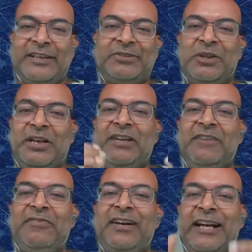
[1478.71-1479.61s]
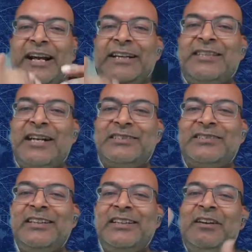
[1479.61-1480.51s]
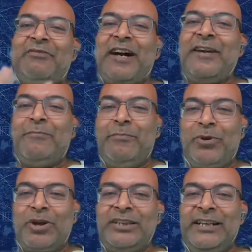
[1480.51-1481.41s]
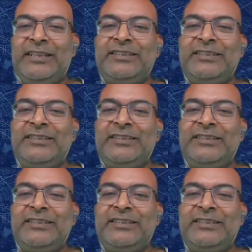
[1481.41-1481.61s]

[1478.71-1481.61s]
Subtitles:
So even if clients ask 5 more things